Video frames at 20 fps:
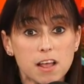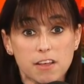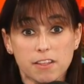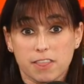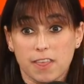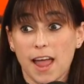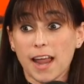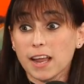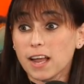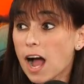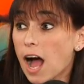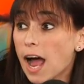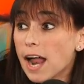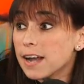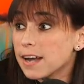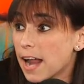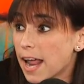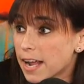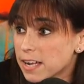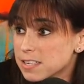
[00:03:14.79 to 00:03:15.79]
thank god
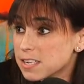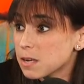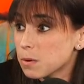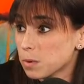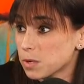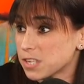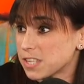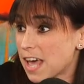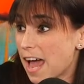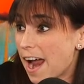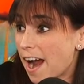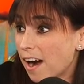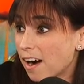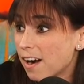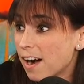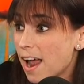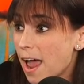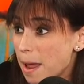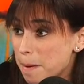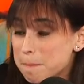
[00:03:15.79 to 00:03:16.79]
nancy was
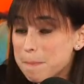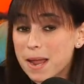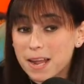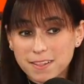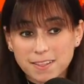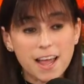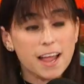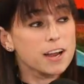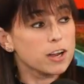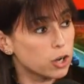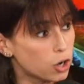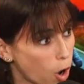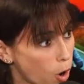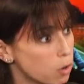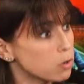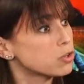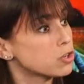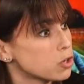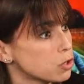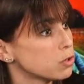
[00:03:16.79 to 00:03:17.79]
there and made that
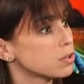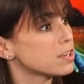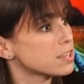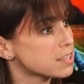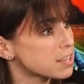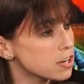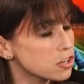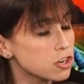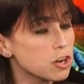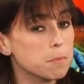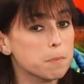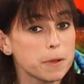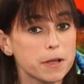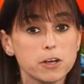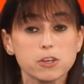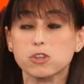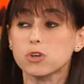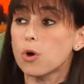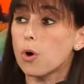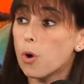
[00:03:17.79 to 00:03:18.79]
go-to decision
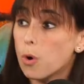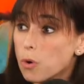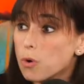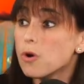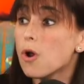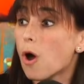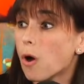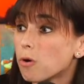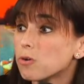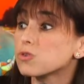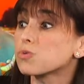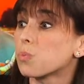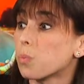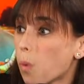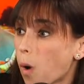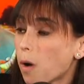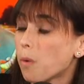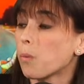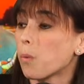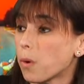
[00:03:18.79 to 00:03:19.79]
because who knows
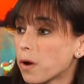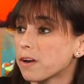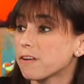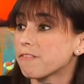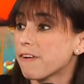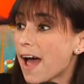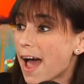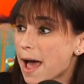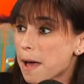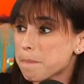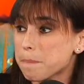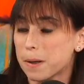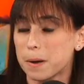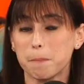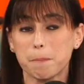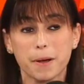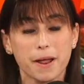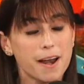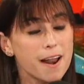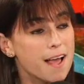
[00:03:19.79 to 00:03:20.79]
what would have happened
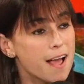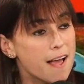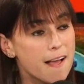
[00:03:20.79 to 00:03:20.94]
but